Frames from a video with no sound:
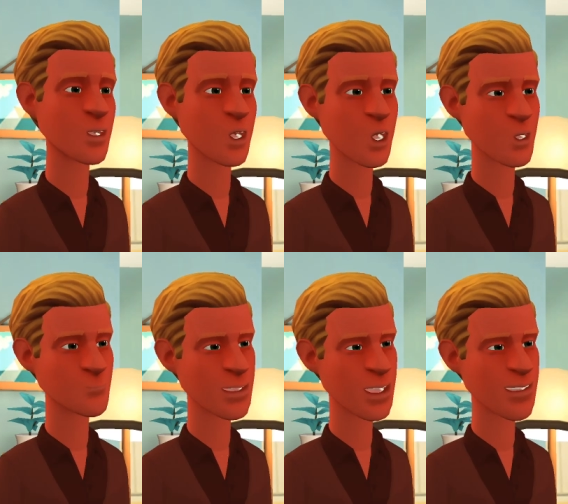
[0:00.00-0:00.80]
to Knott's
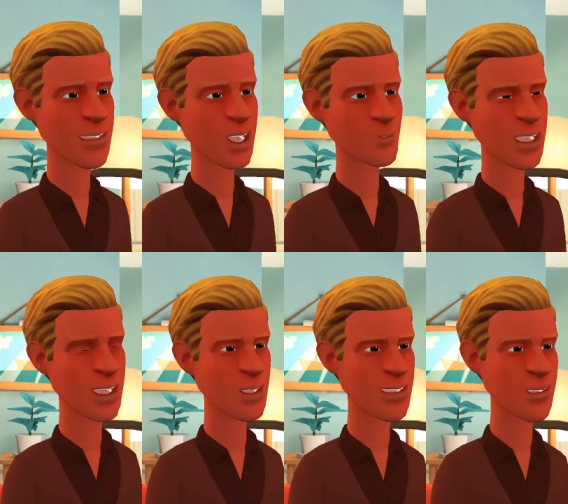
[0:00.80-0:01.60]
Berry Farm in
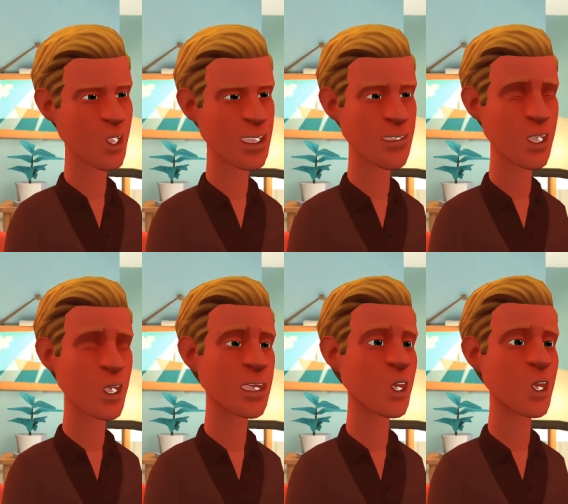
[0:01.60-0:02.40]
California for
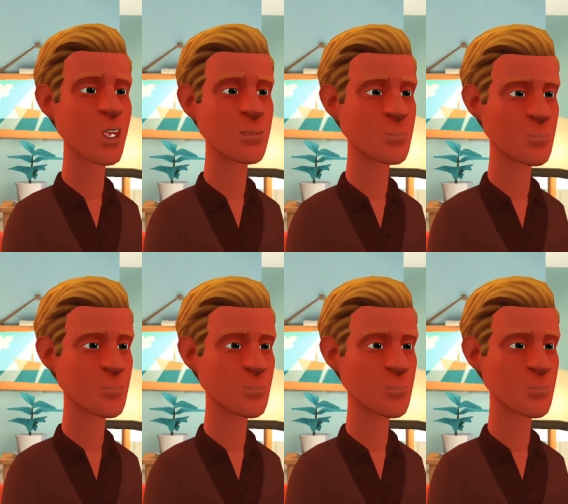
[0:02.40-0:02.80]
your award.